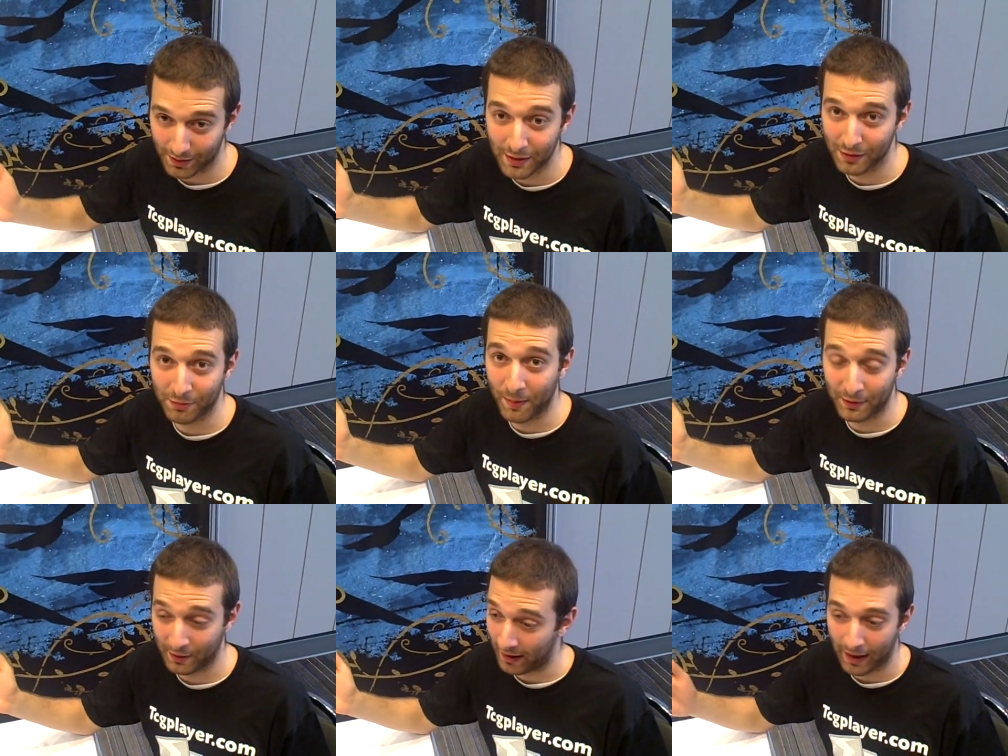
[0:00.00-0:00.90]
This is my
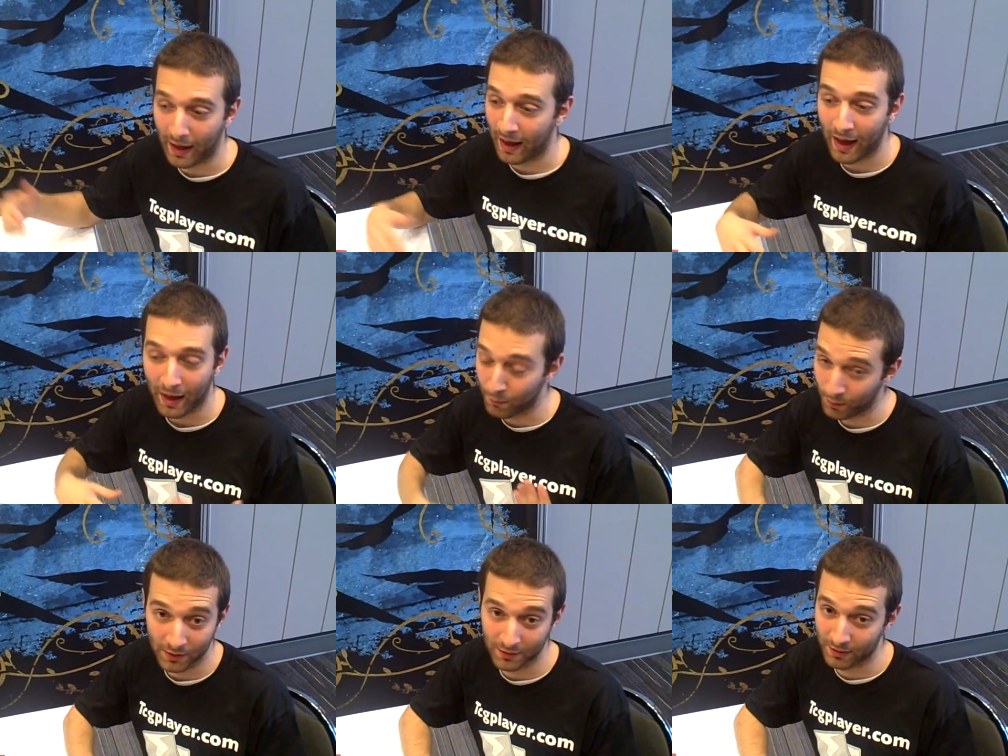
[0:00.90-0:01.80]
city.
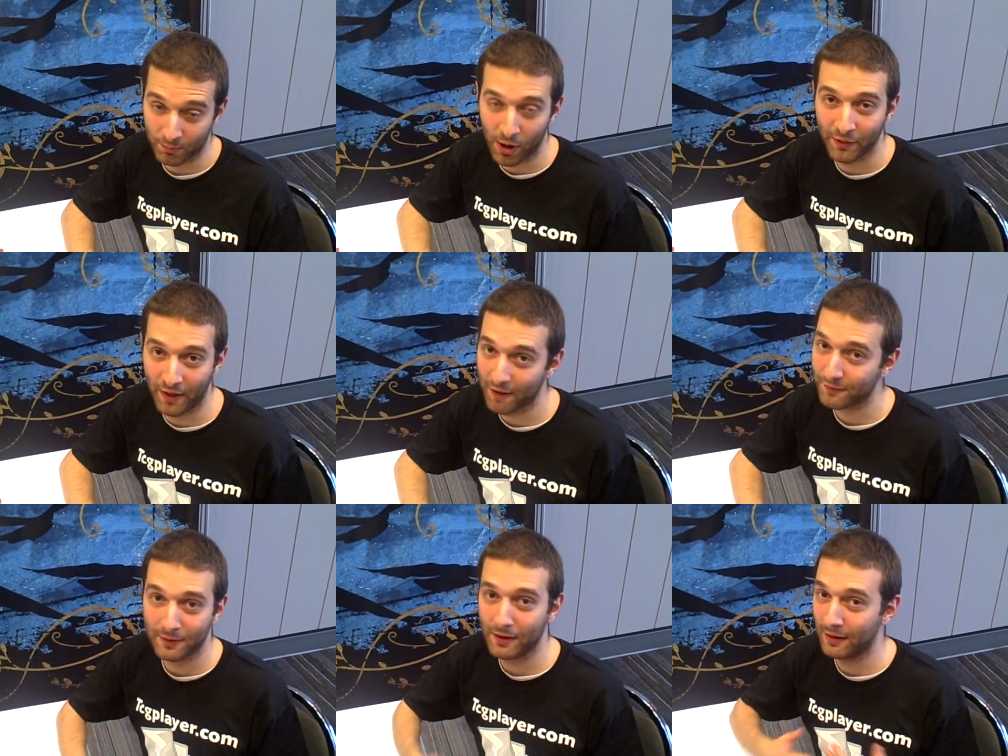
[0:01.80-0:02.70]
When LeBron left,
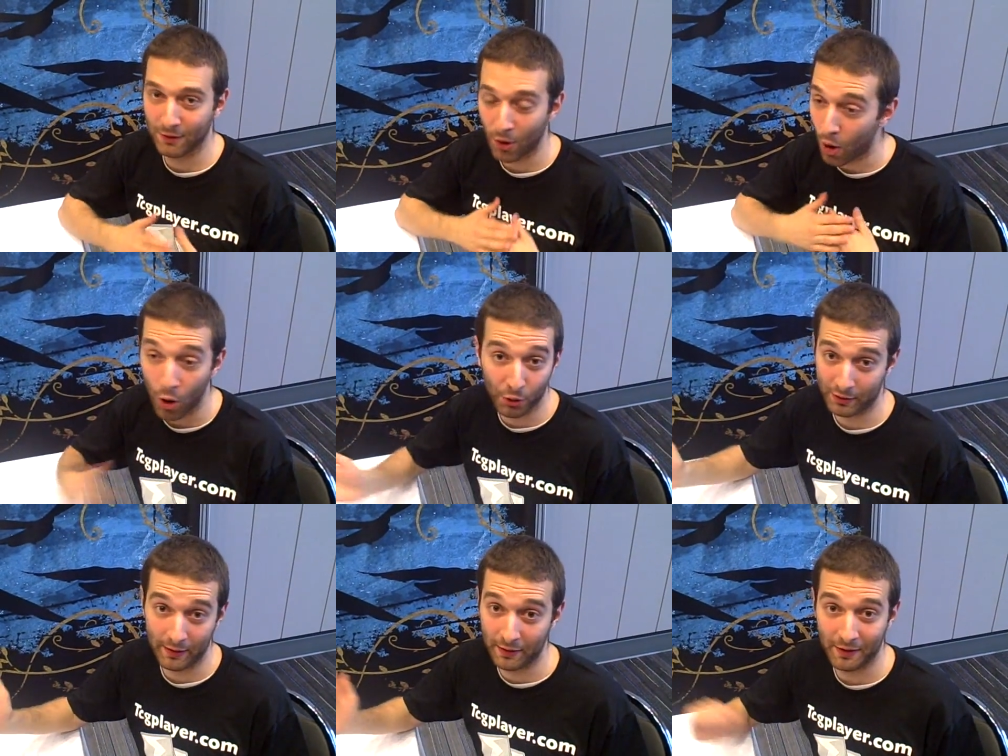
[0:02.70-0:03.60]
it's all
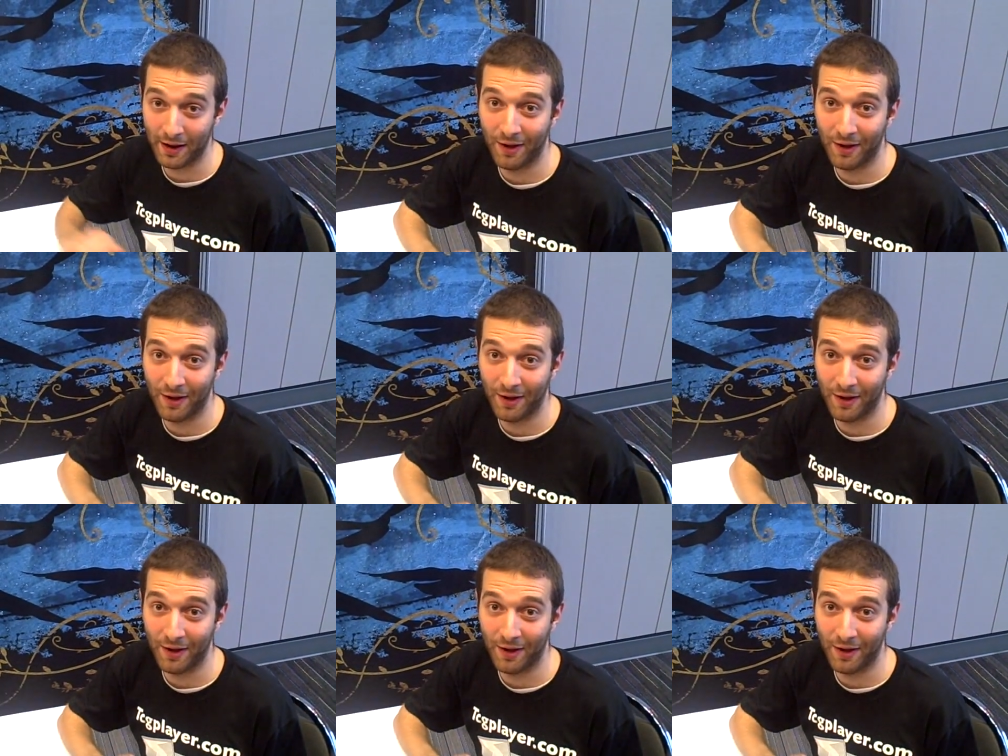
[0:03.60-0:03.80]
Sadin now.